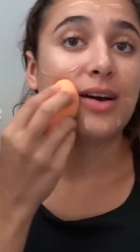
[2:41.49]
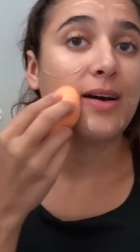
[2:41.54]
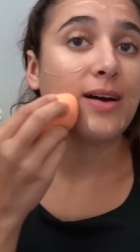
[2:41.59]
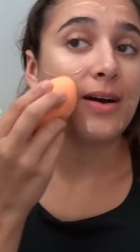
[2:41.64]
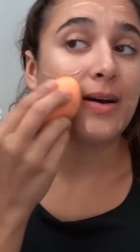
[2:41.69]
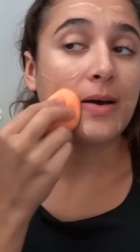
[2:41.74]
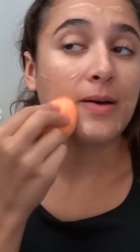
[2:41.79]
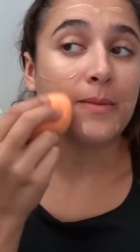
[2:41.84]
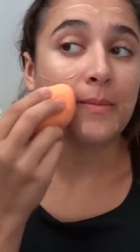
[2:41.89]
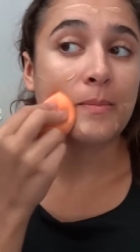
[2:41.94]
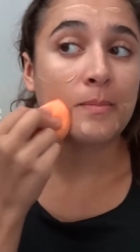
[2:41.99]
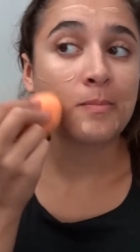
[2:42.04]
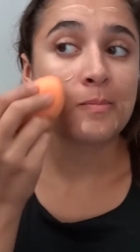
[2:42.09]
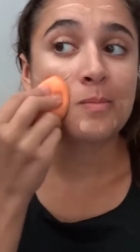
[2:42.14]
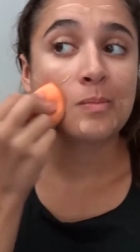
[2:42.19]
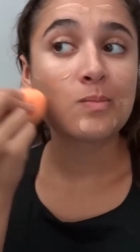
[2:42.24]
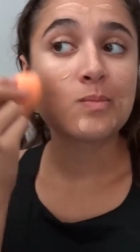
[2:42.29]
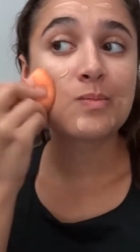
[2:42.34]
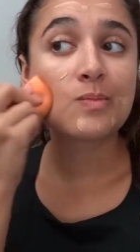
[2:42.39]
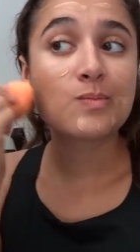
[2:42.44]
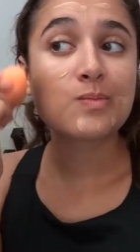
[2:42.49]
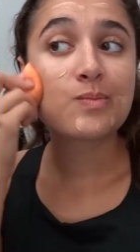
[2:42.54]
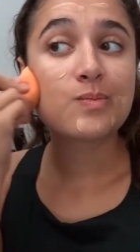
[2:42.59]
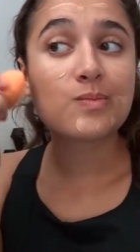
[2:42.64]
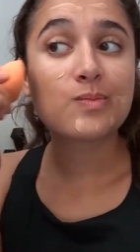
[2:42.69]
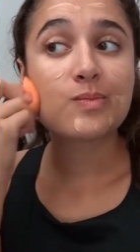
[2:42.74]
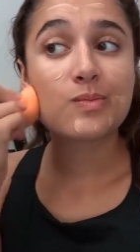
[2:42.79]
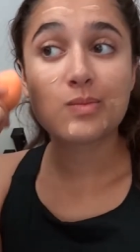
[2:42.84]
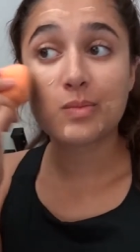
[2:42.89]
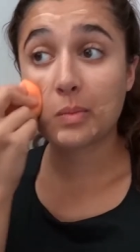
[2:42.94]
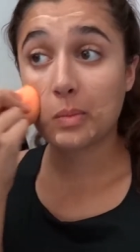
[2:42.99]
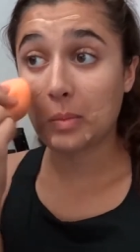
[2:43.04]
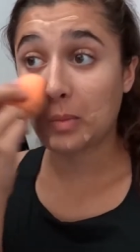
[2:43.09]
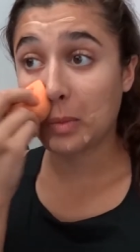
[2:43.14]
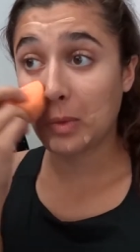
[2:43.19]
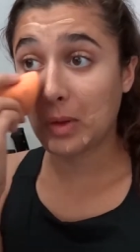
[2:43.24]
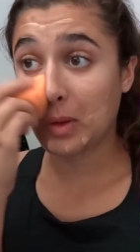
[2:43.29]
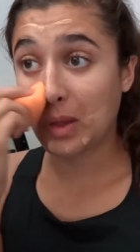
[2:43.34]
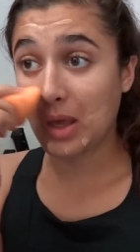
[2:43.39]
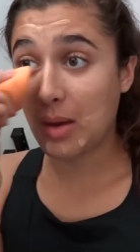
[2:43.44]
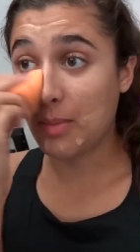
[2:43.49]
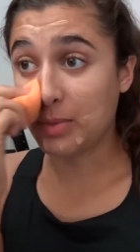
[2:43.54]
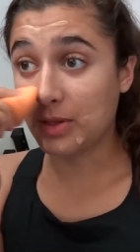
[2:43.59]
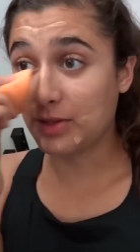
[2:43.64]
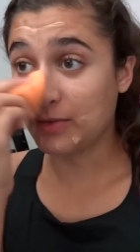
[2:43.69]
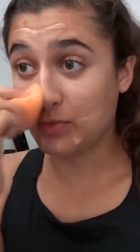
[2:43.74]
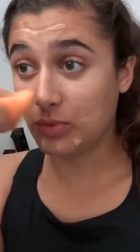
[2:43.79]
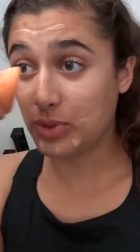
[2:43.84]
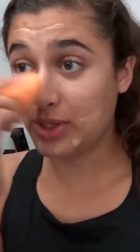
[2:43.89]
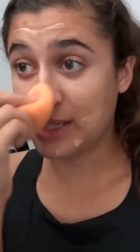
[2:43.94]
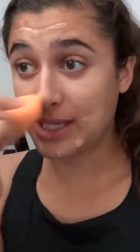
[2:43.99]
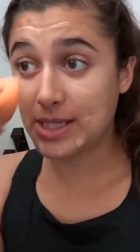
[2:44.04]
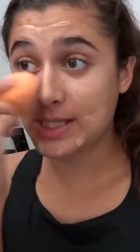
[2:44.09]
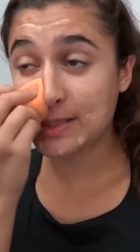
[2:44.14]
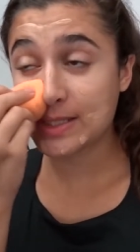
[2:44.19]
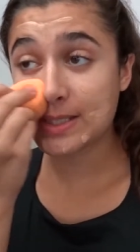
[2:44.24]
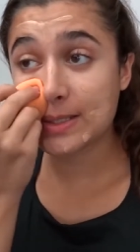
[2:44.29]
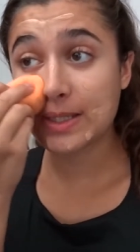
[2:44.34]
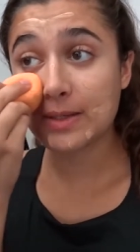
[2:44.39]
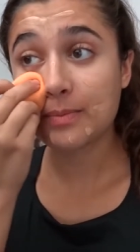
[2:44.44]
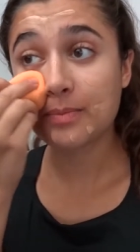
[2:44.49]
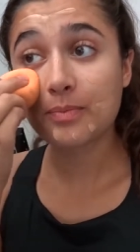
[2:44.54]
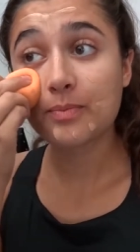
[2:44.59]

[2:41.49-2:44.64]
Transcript: um, couple of weeks.